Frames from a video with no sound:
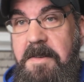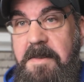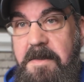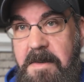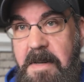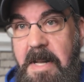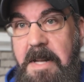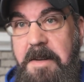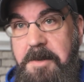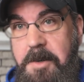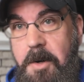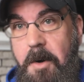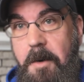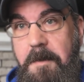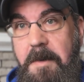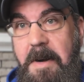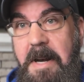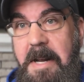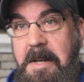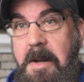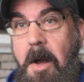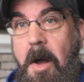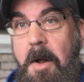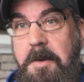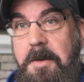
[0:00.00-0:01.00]
his
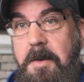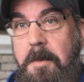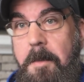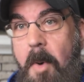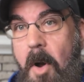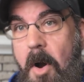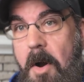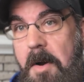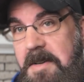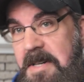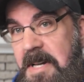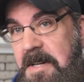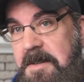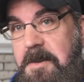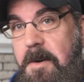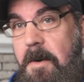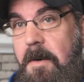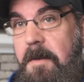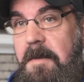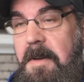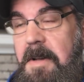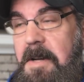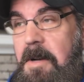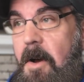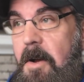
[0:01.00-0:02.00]
girlfriend had gone to a bar, his
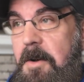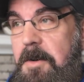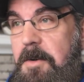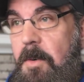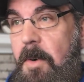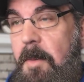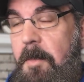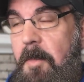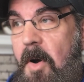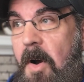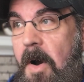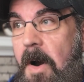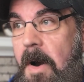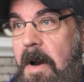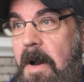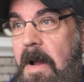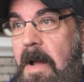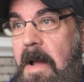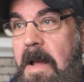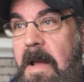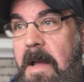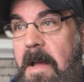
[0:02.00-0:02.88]
ex-girlfriend had gone to a bar,